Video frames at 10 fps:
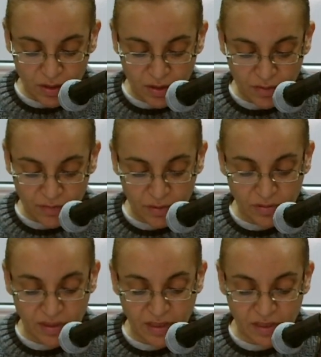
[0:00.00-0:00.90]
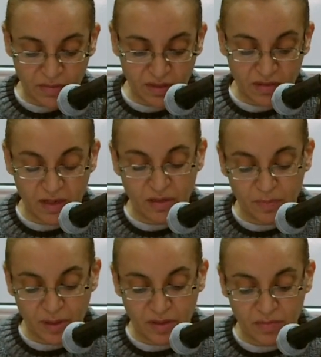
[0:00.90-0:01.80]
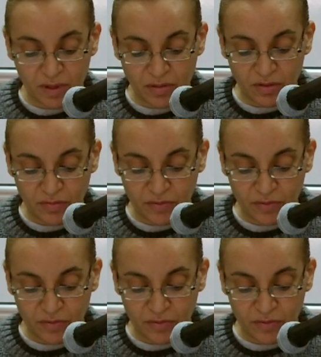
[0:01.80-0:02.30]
of the Old Testament, he read a part about a